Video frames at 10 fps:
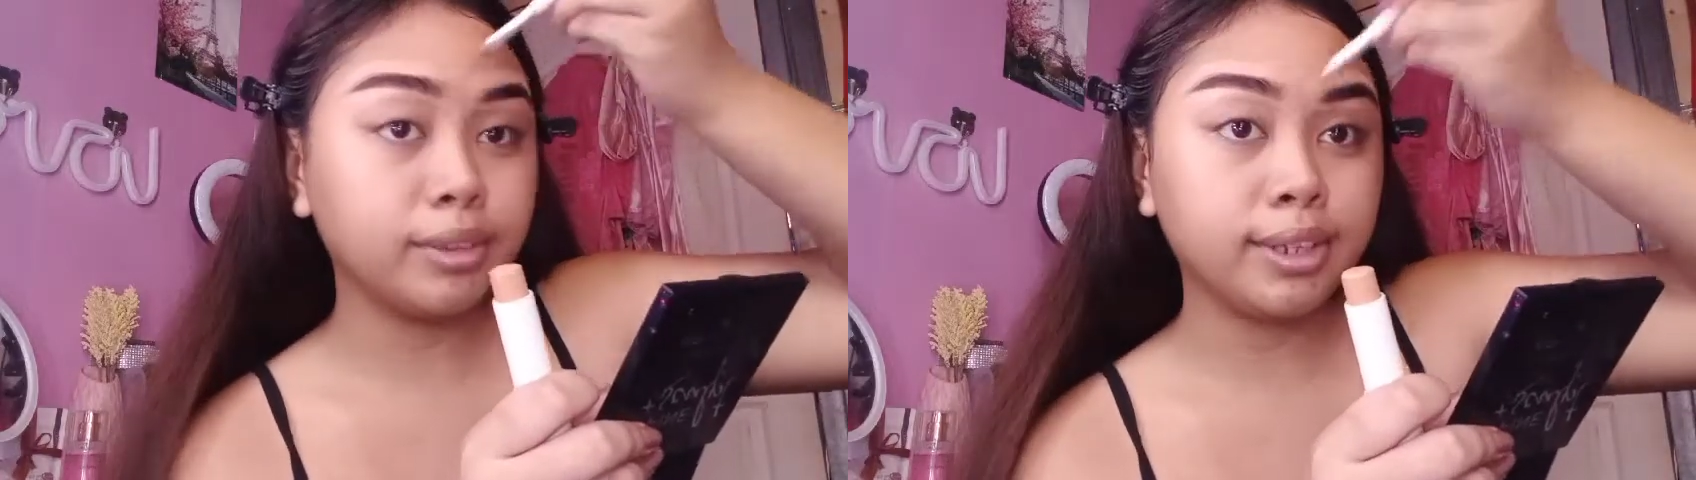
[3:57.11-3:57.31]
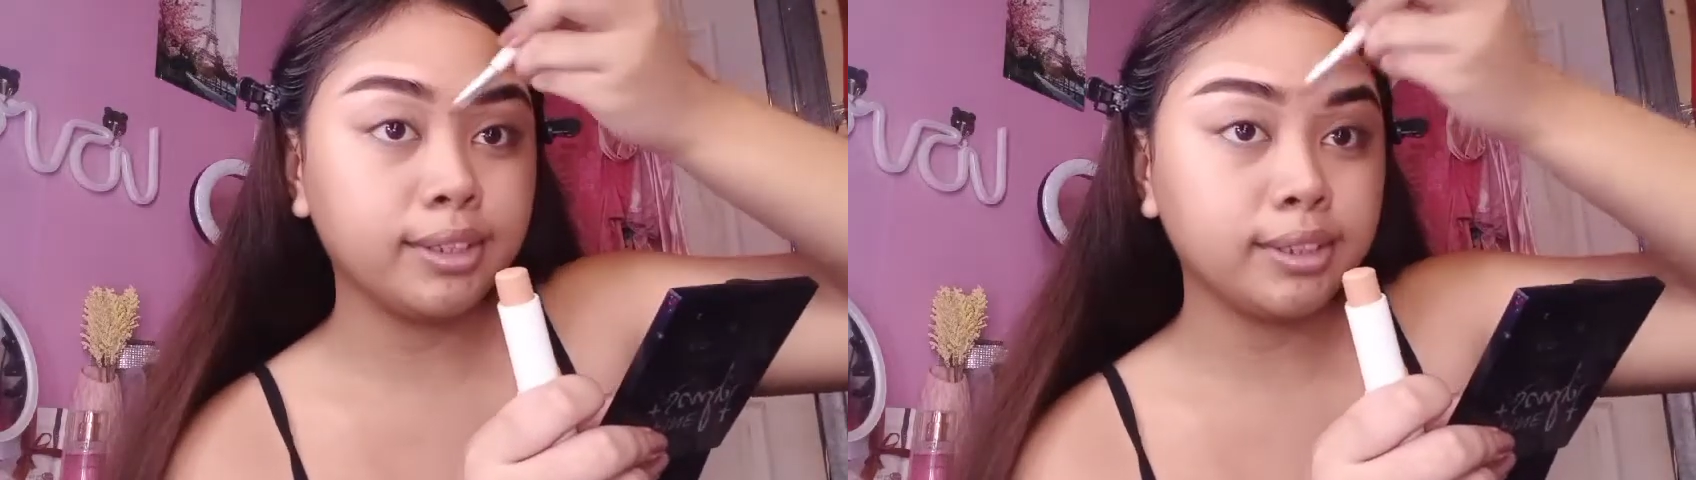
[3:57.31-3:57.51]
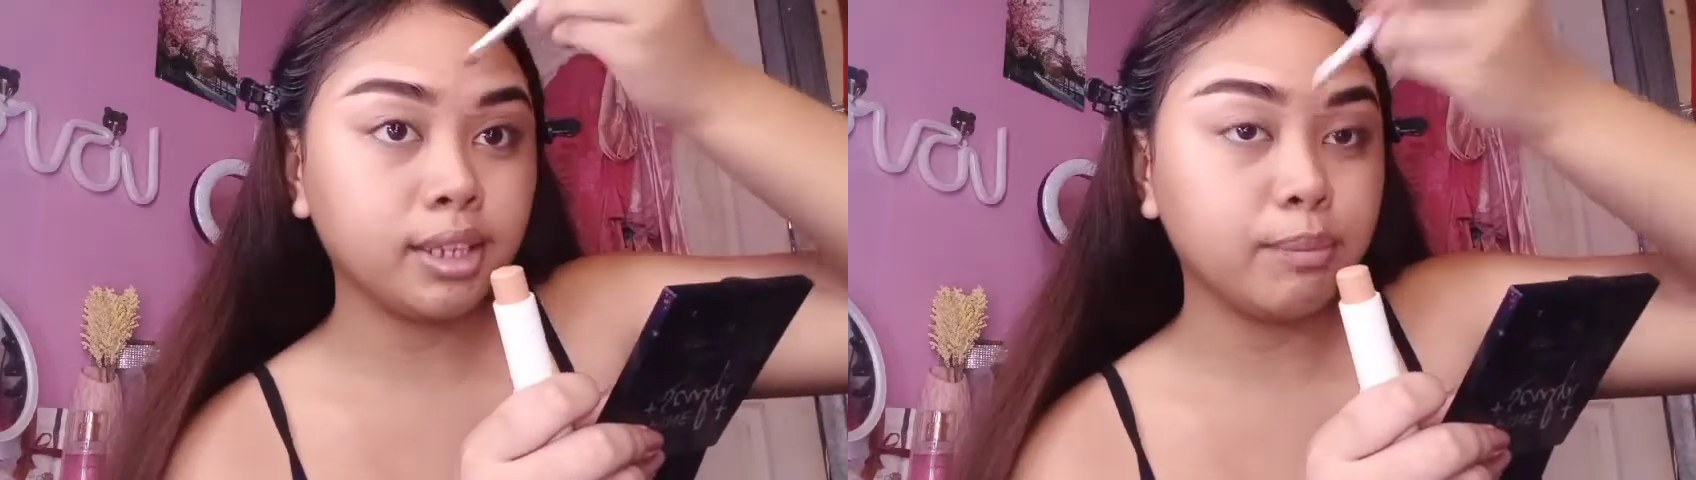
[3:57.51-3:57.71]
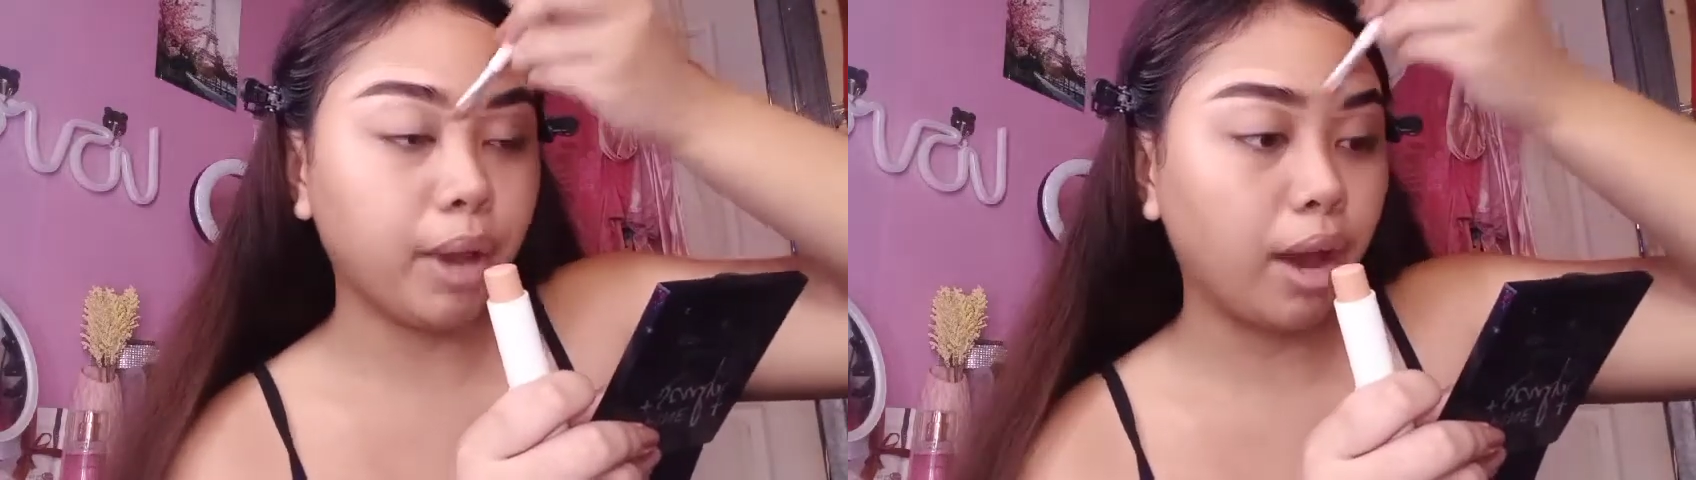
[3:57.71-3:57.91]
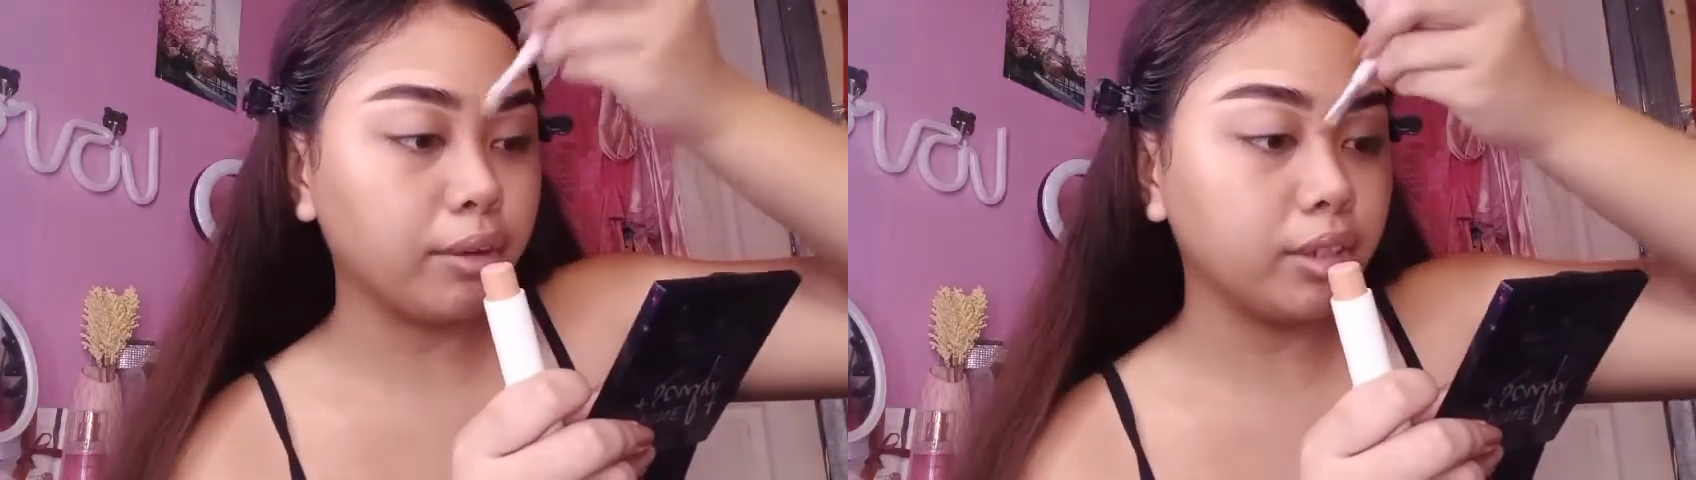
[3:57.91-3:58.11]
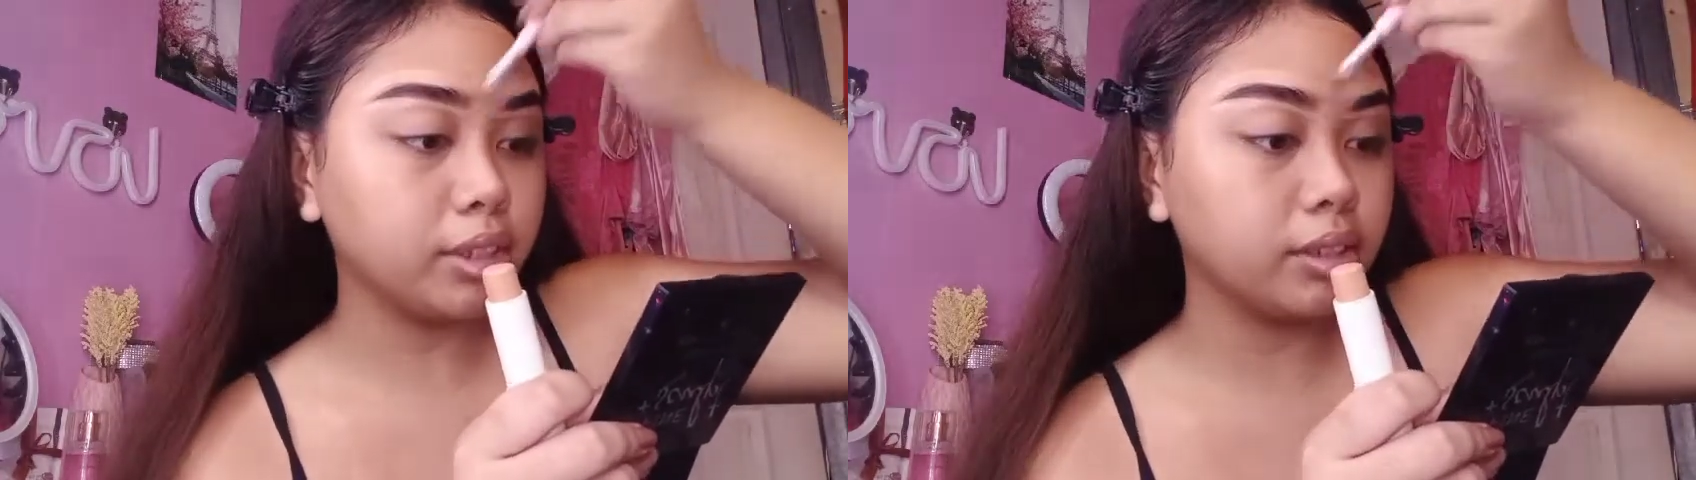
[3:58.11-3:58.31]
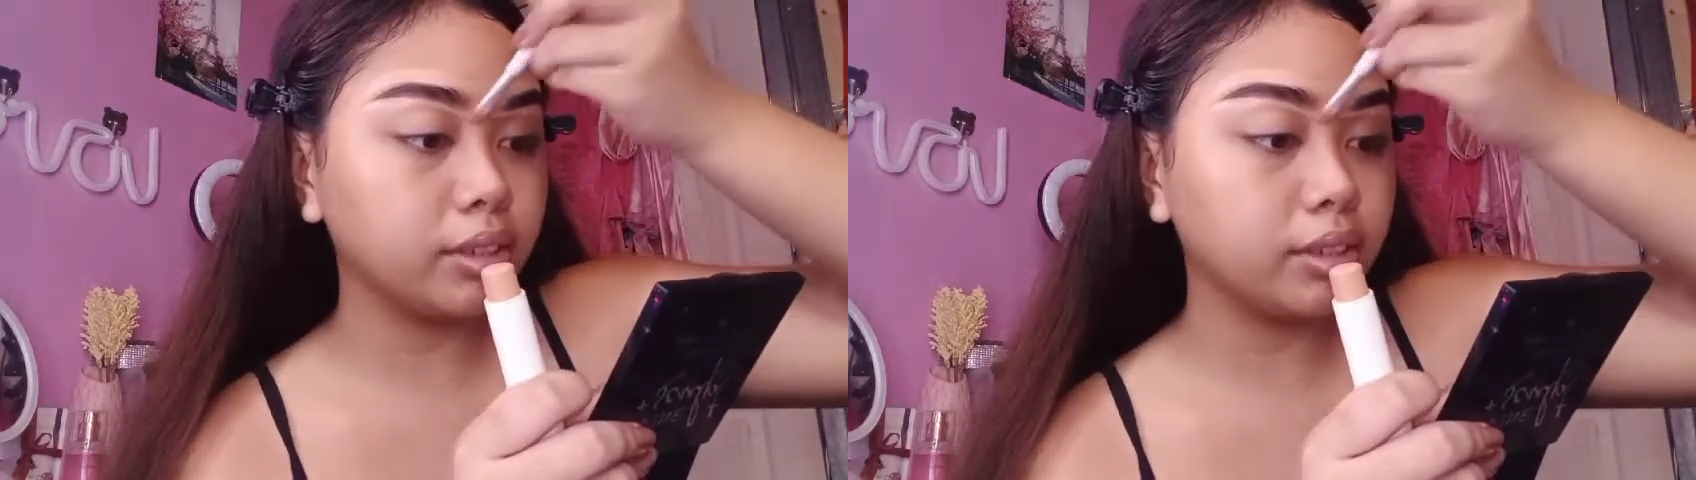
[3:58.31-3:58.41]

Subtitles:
tints and powders and